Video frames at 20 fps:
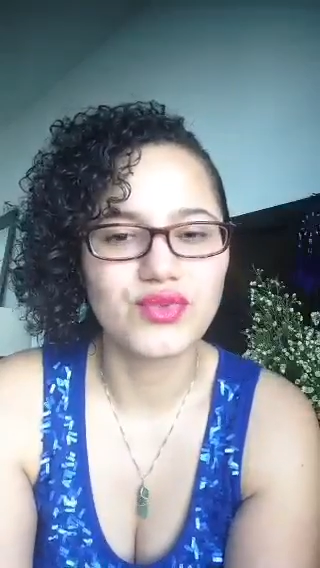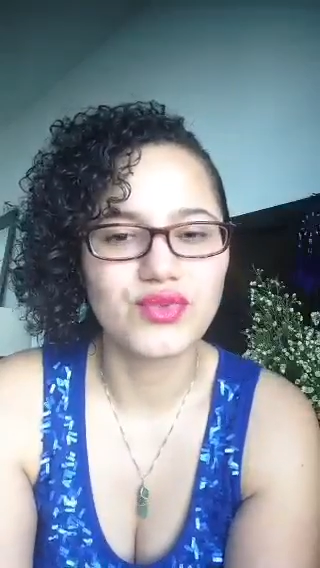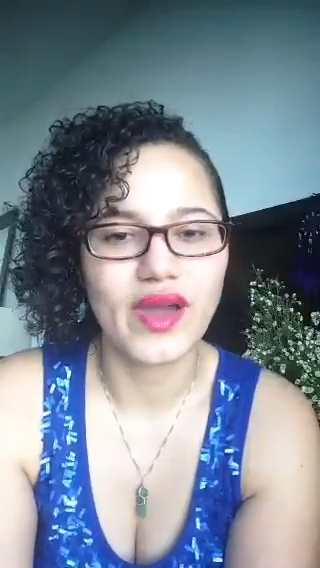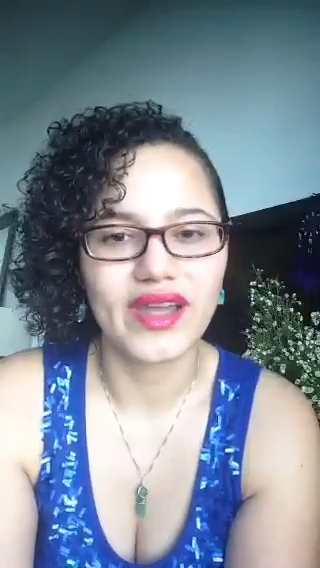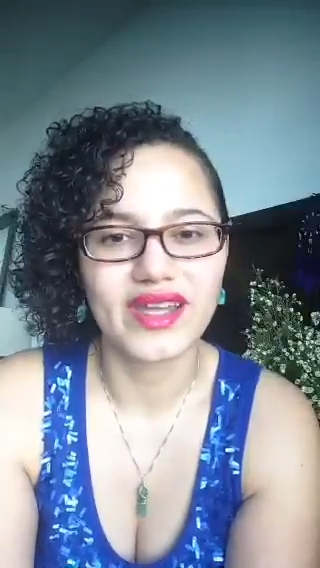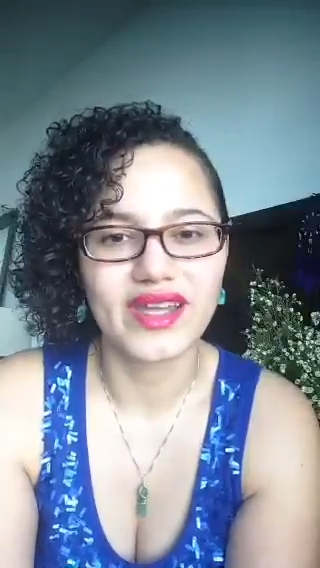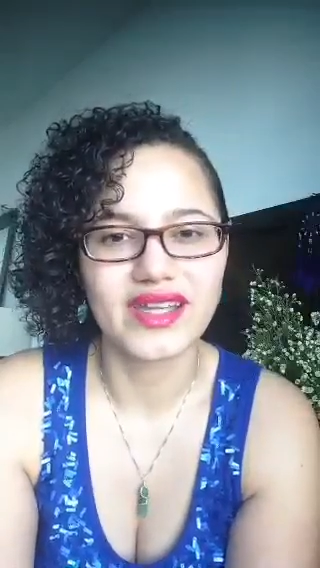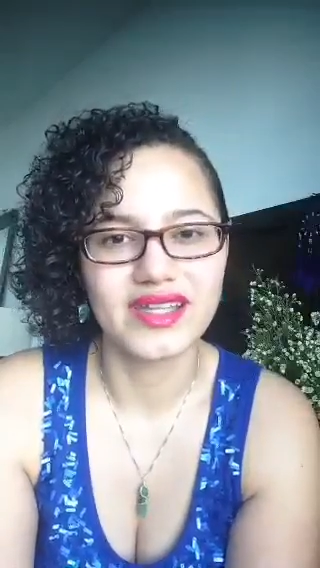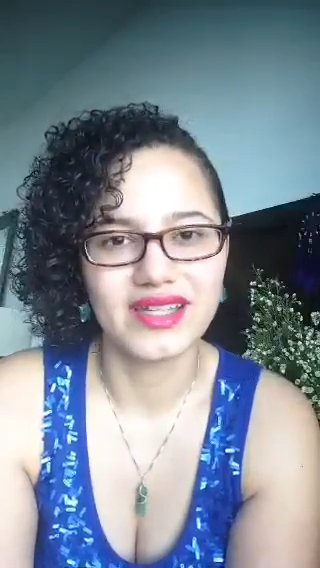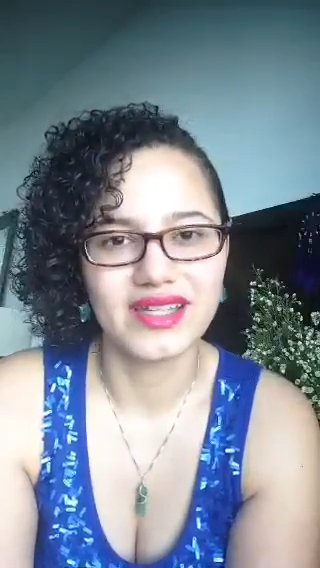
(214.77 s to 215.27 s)

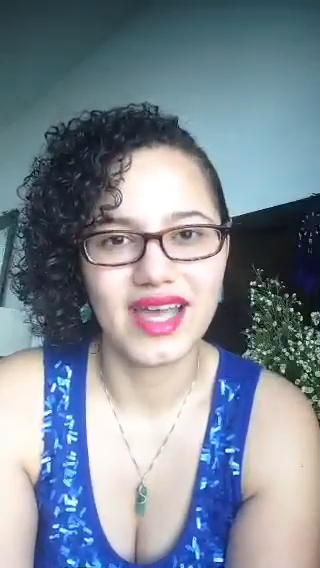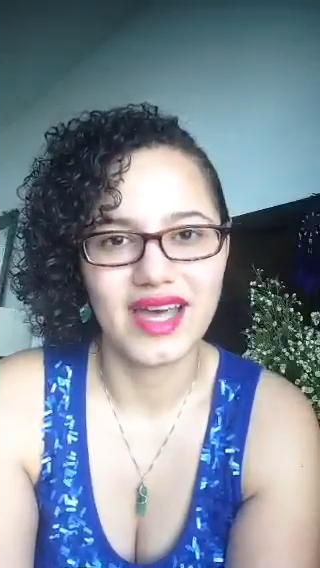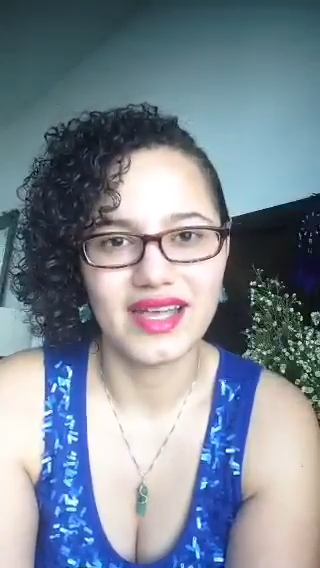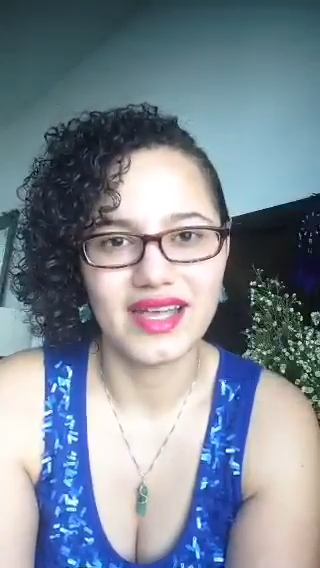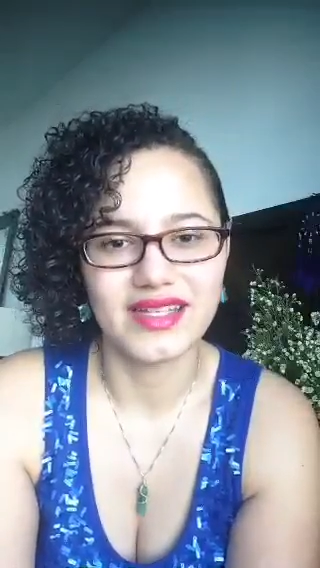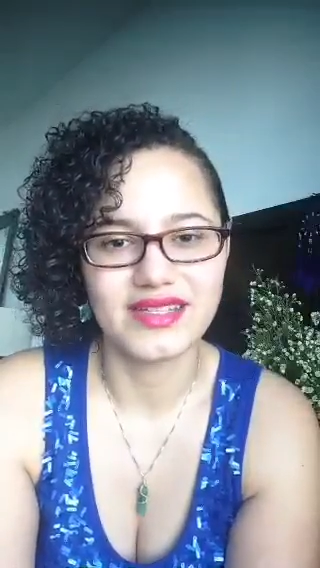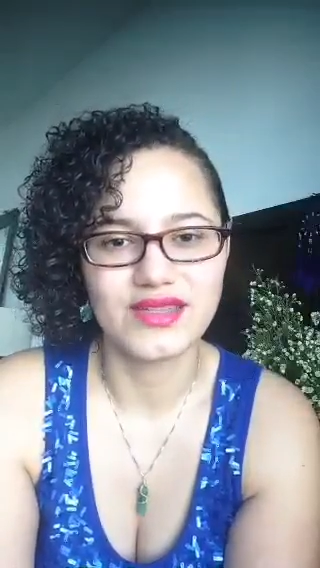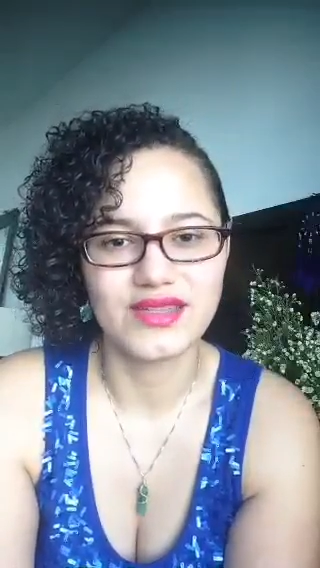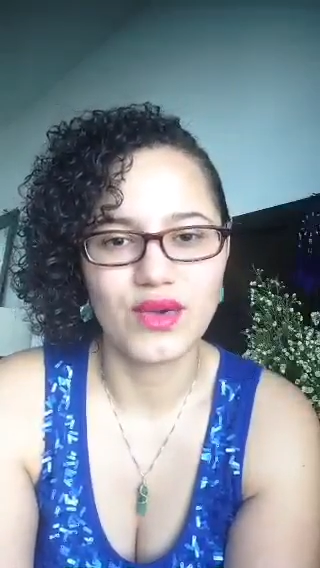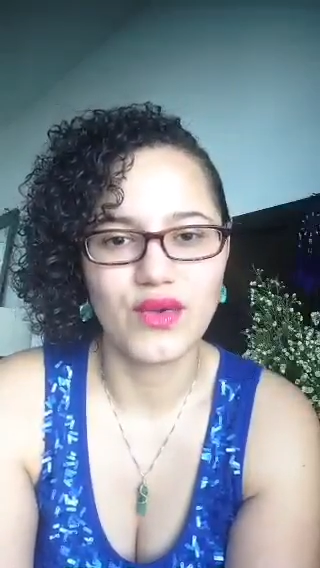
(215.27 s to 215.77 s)

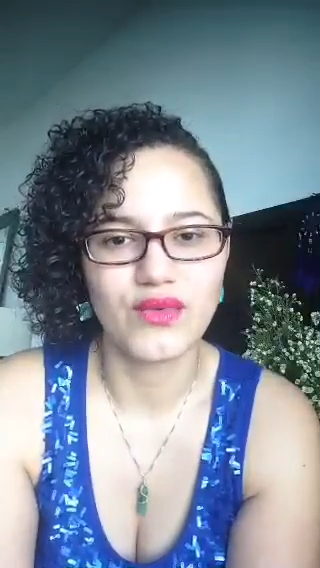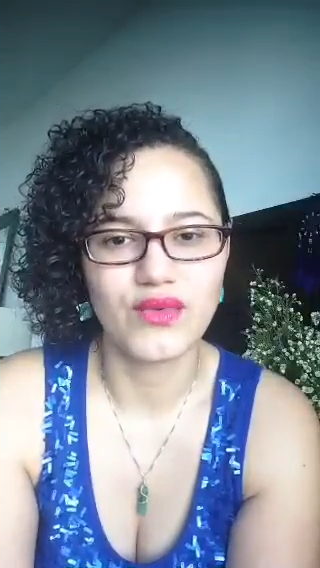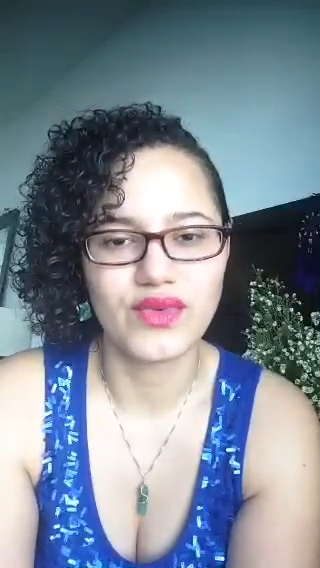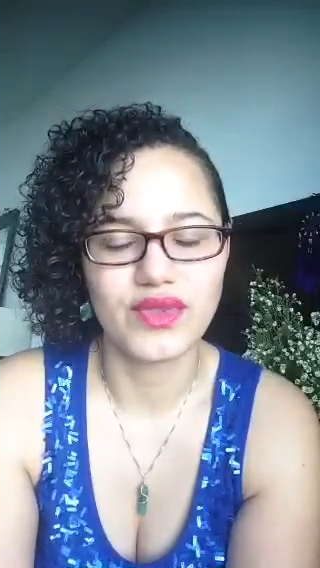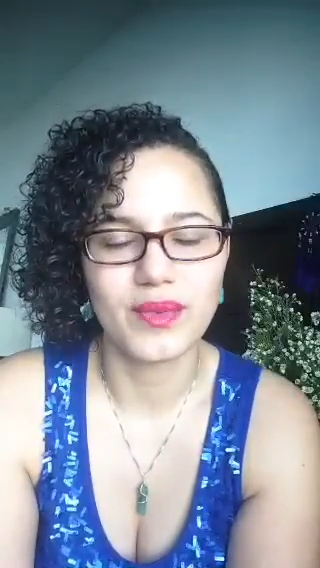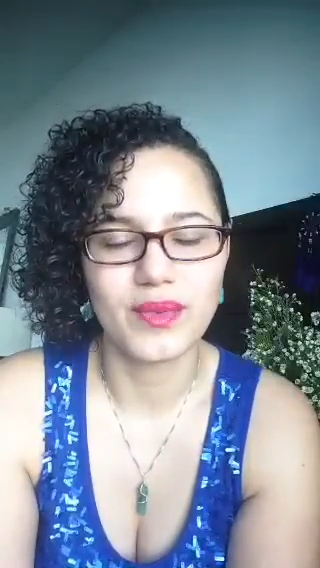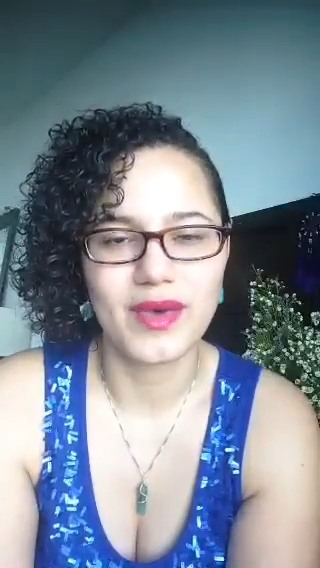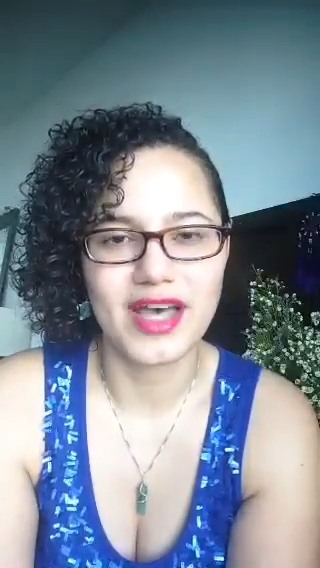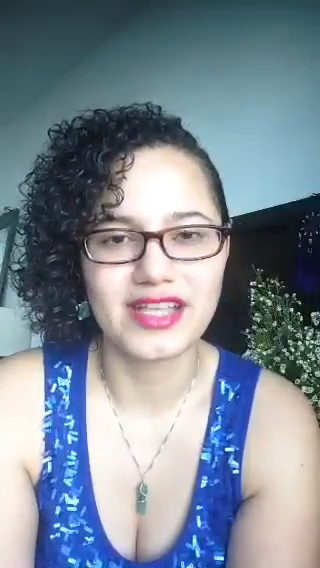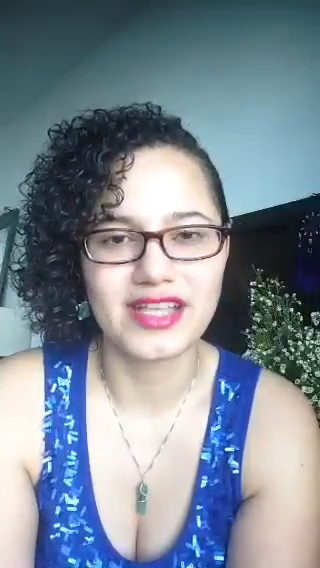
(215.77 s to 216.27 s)
recognize over
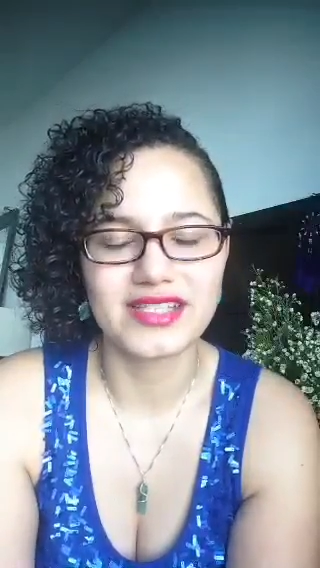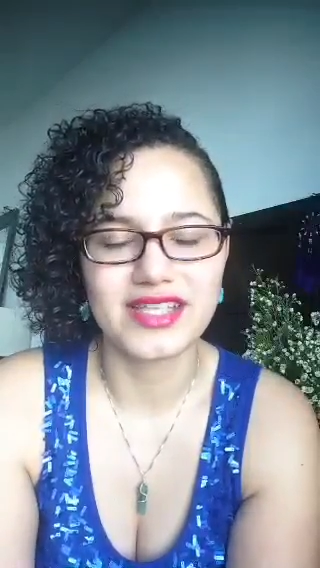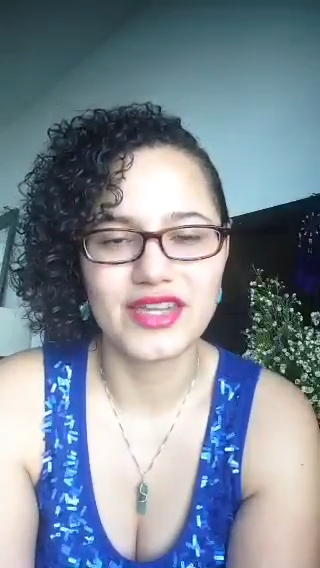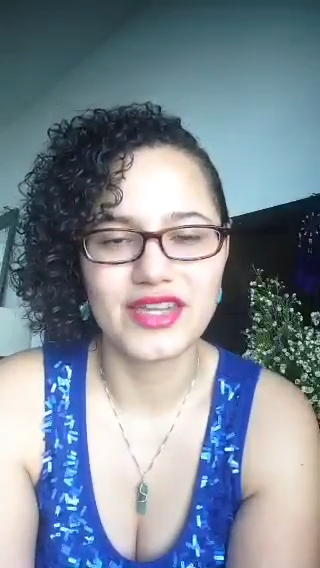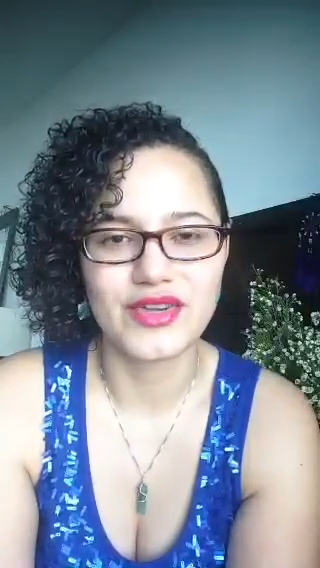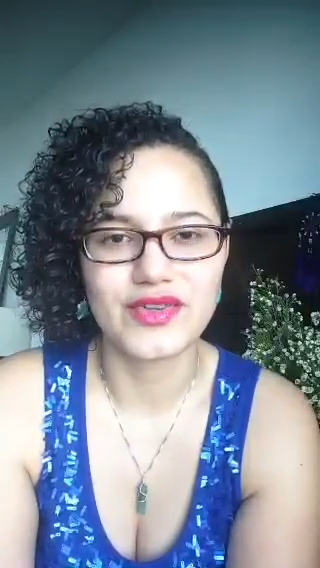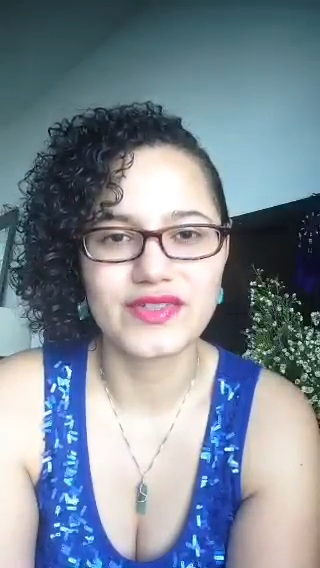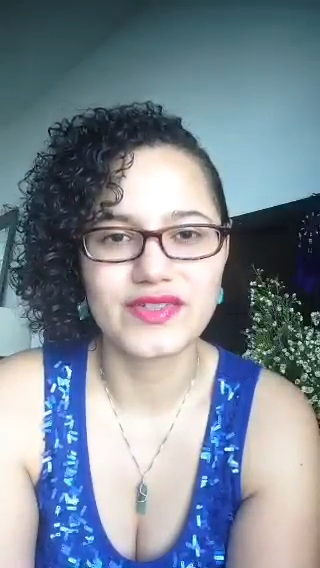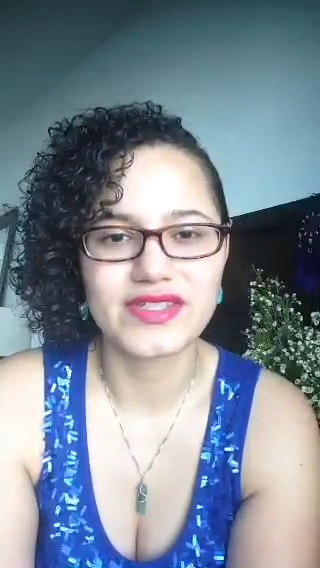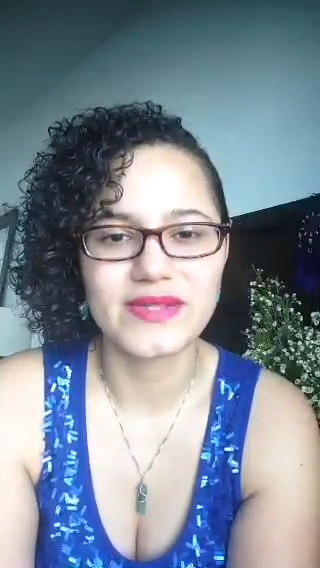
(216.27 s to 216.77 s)
the past
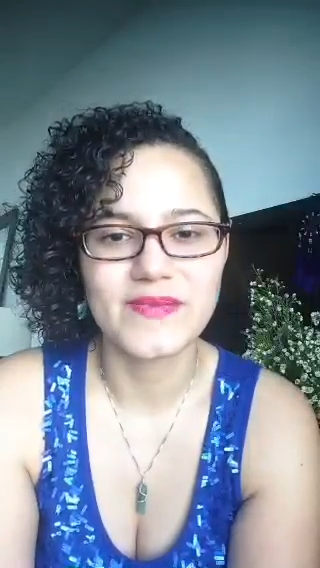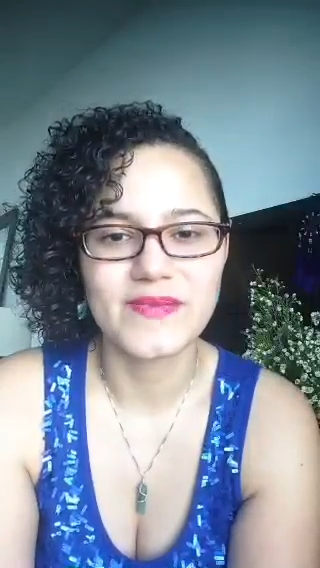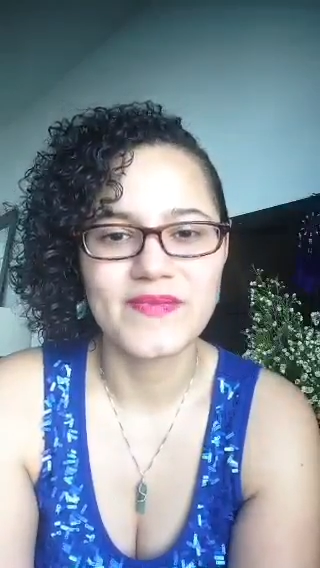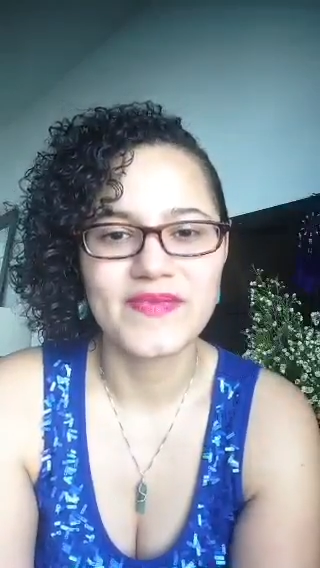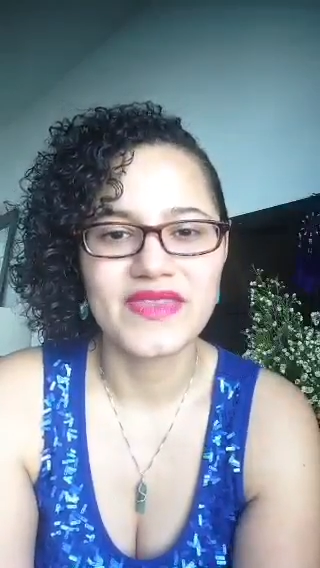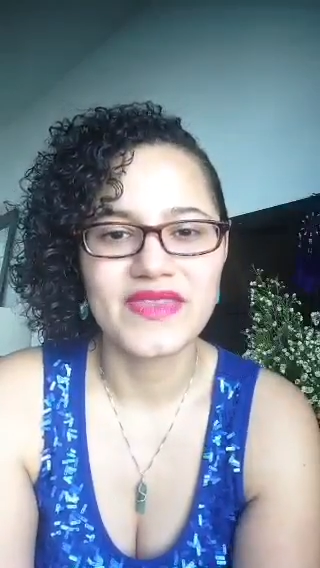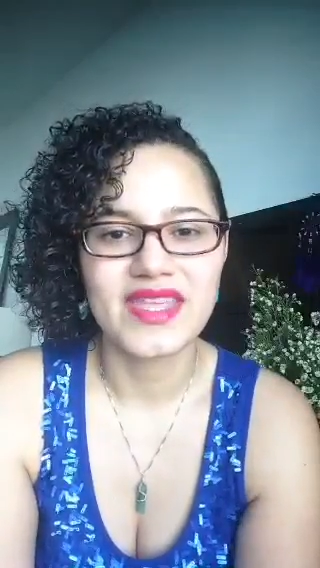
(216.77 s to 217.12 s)
years